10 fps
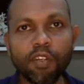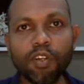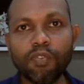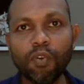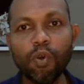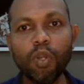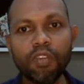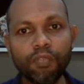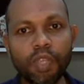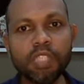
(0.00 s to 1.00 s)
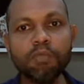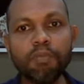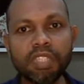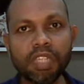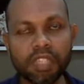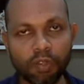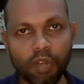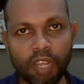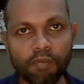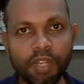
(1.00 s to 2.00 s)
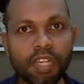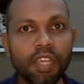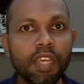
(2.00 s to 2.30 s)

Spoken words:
off on a fixed business requirement,